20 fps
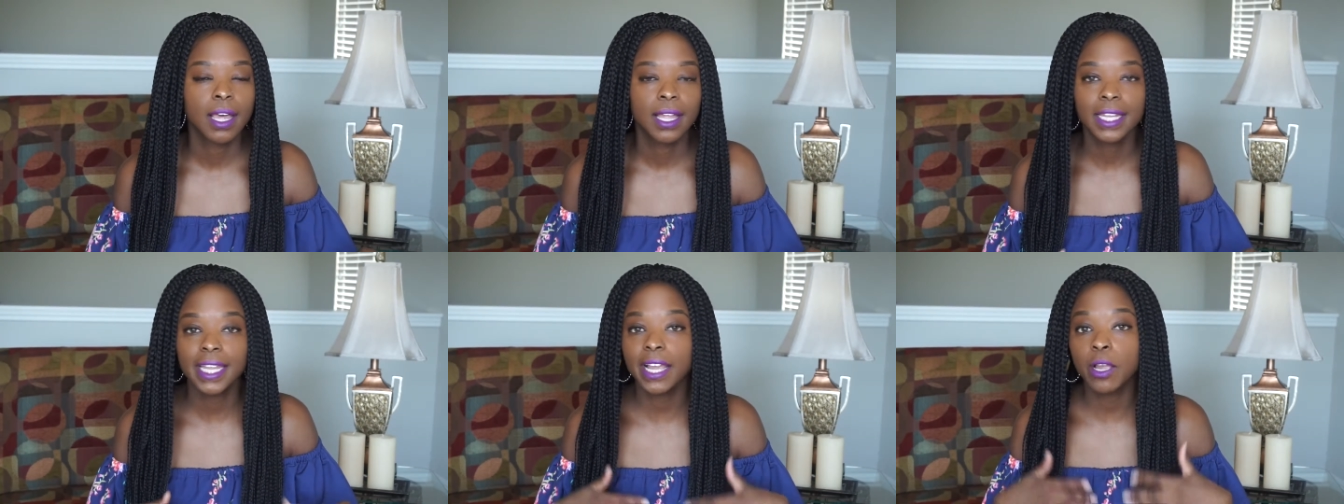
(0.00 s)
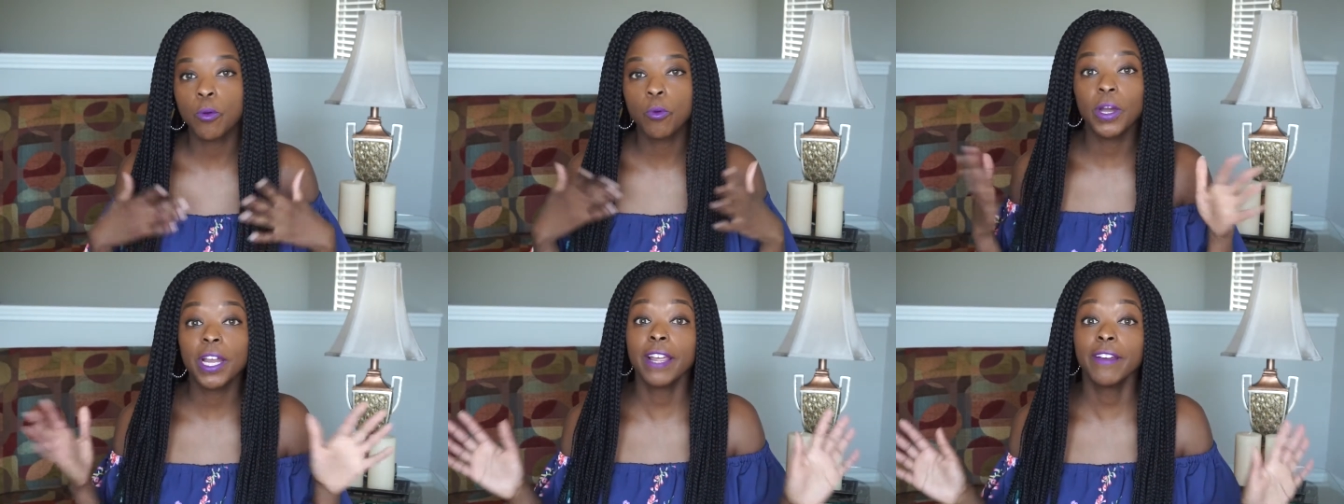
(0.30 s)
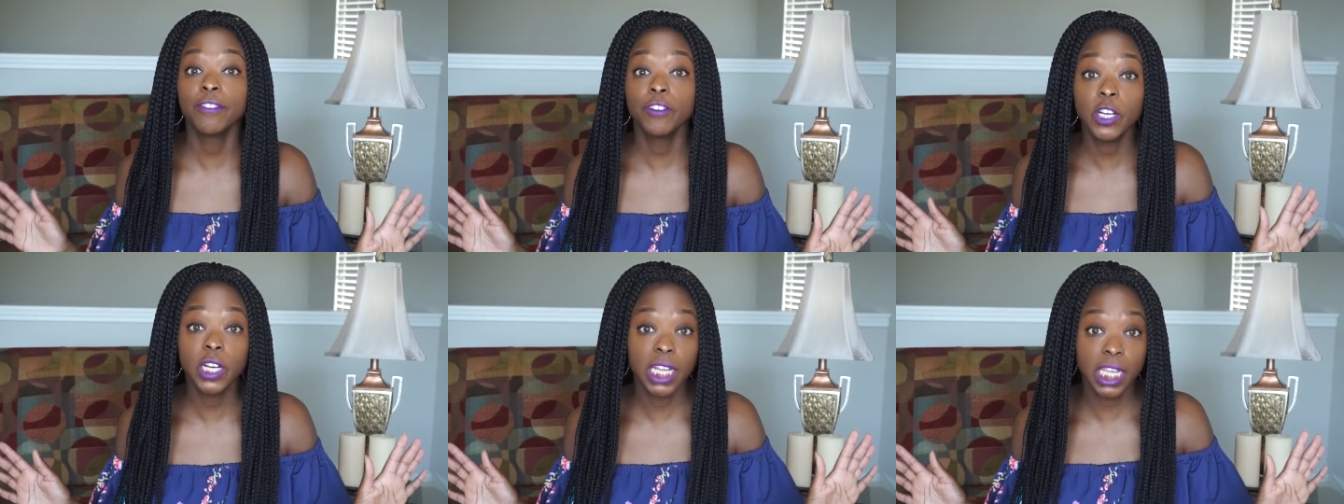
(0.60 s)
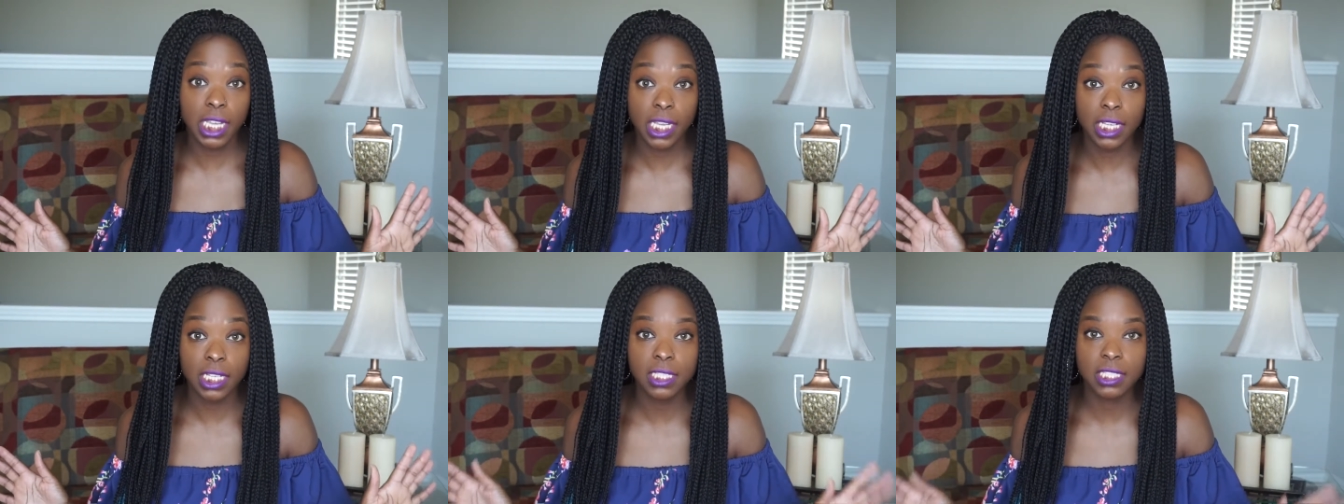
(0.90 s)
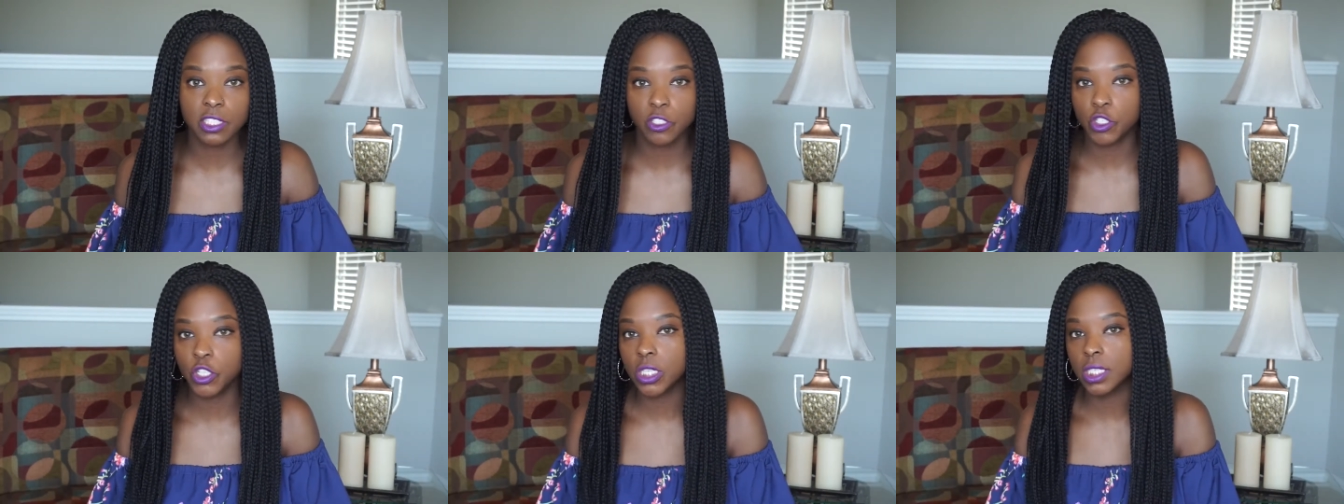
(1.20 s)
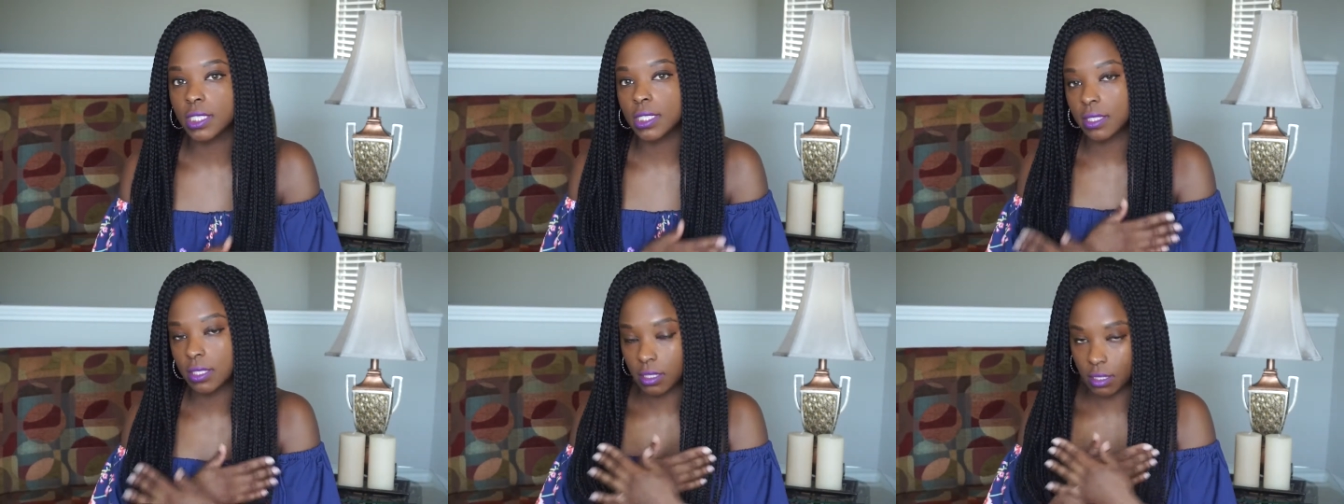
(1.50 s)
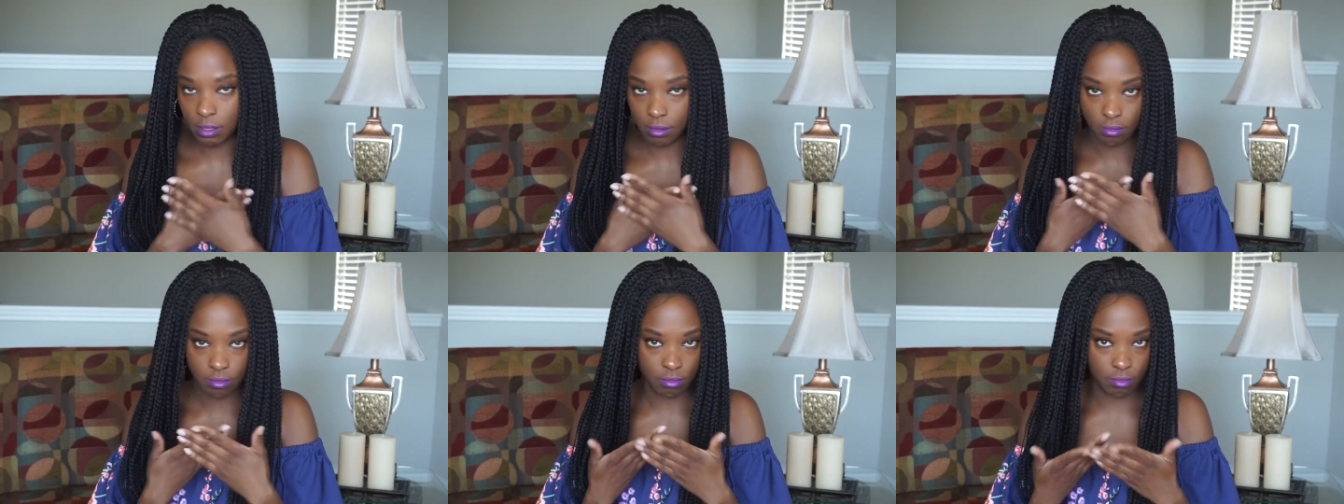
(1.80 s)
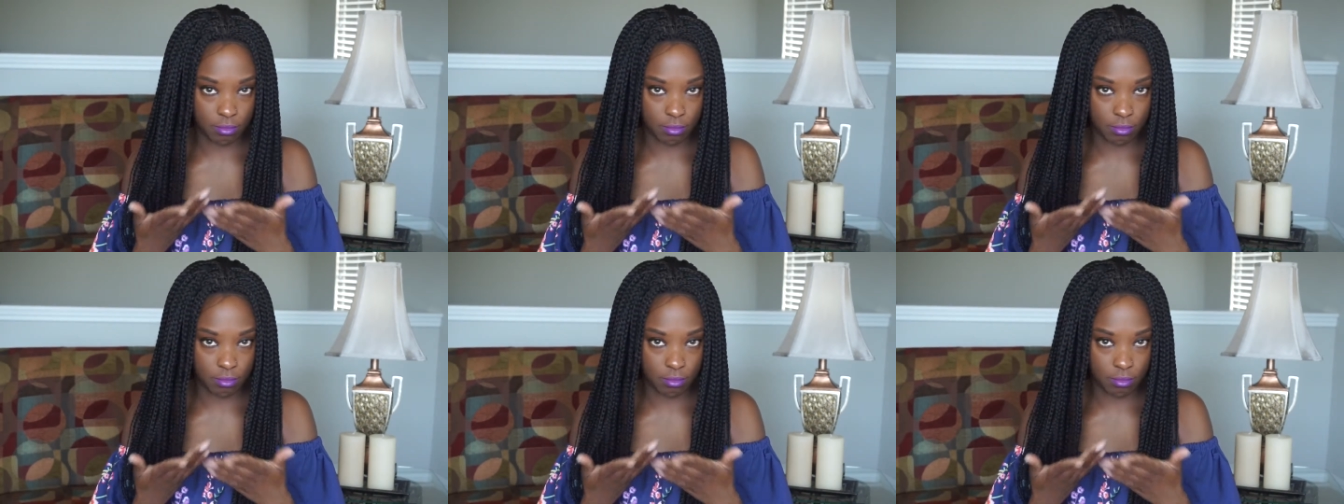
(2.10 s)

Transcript: Like whatever it is, just